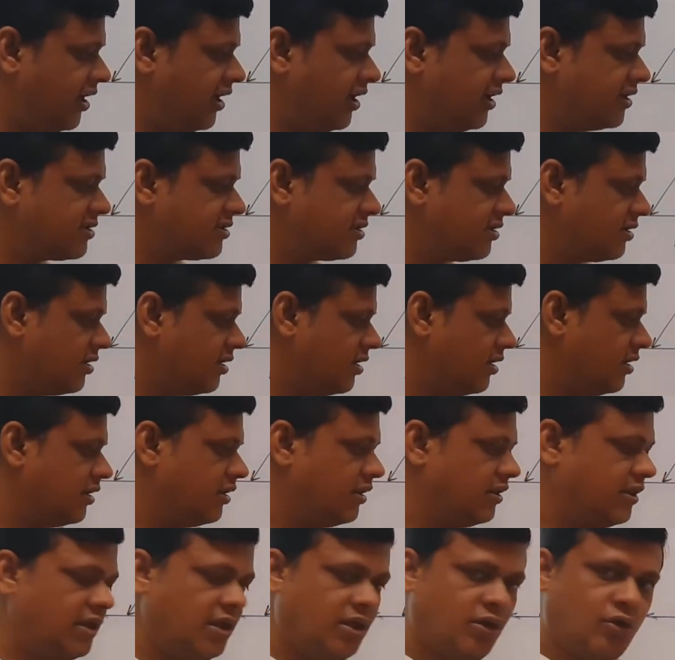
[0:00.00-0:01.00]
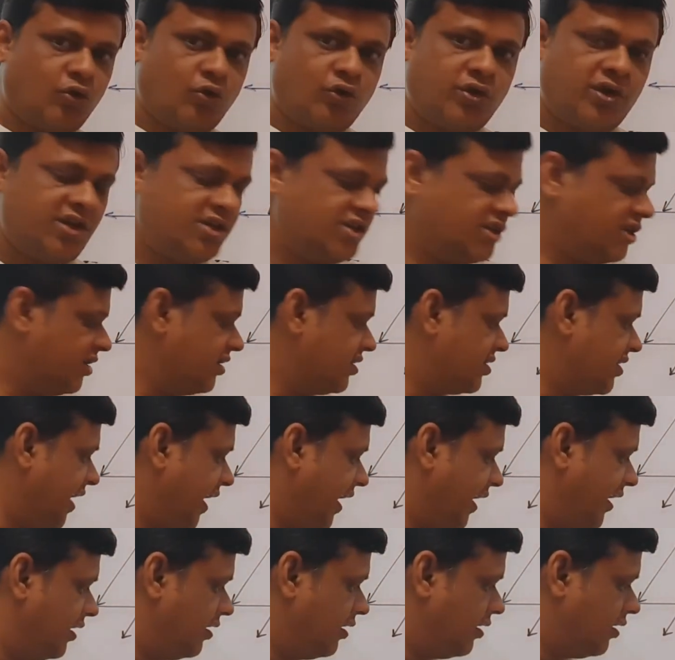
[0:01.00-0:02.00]
is the origin
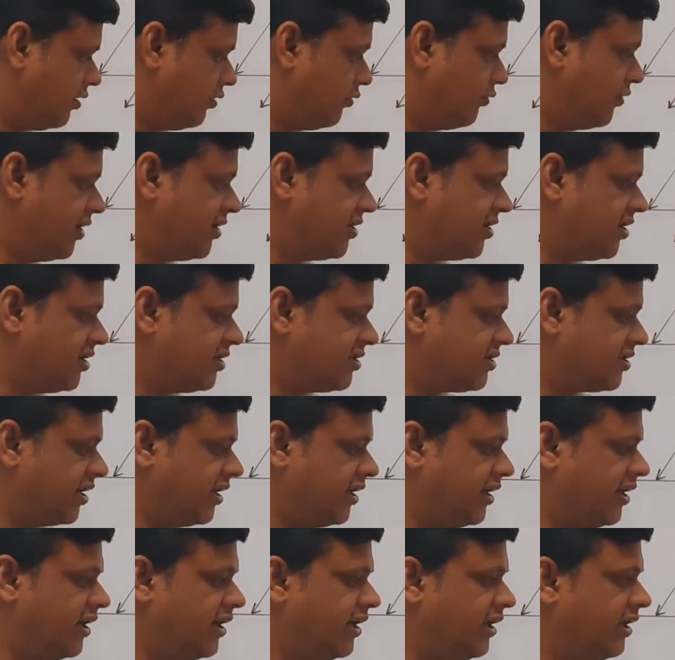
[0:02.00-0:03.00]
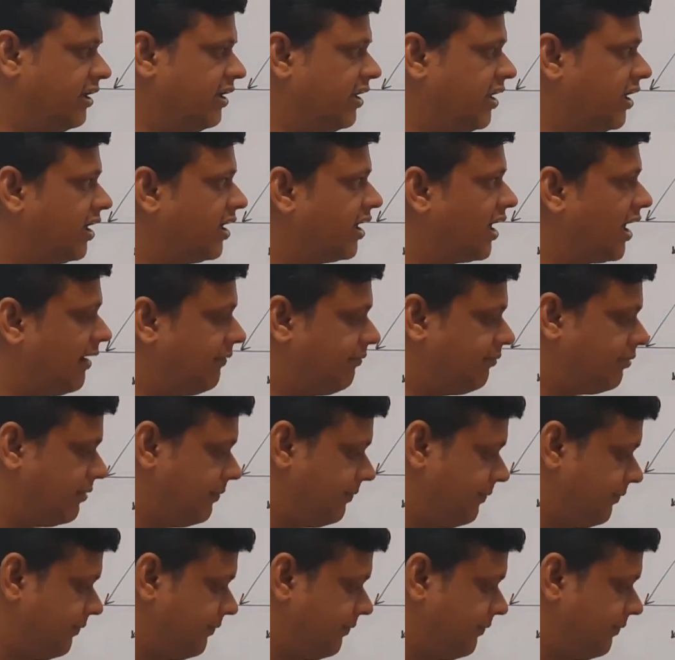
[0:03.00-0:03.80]
side, which is shaded in the graph.